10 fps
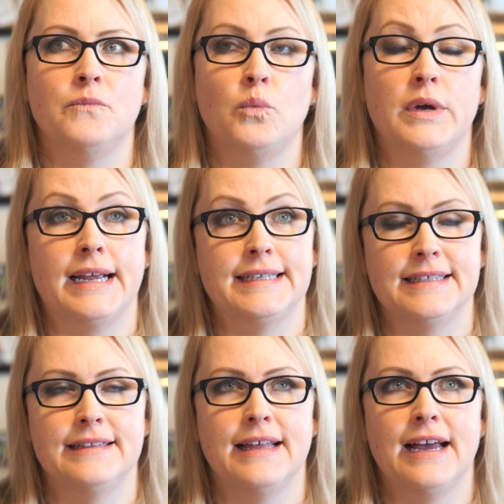when I
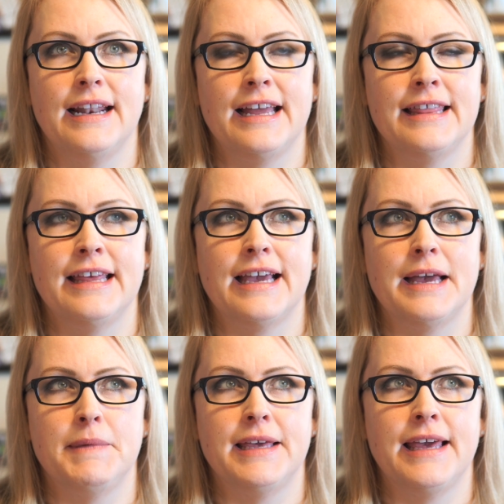did that. I think
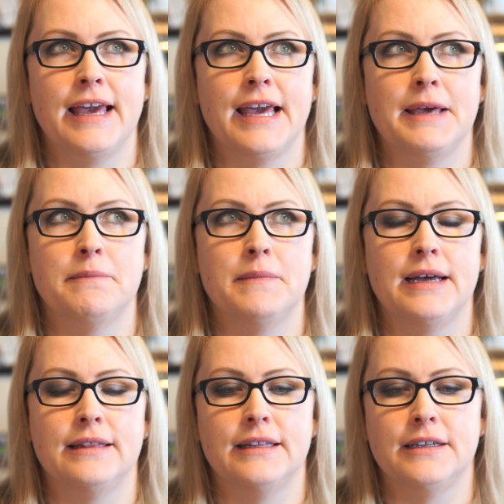I became
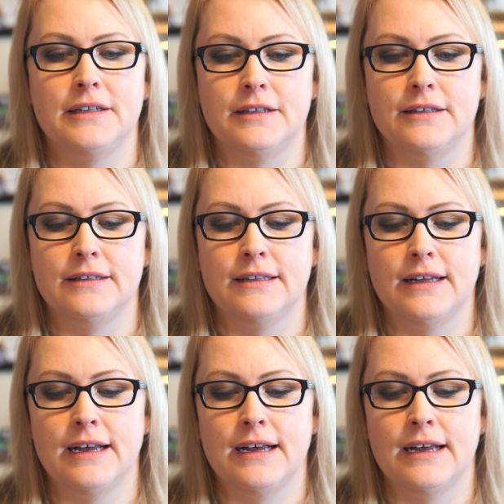a little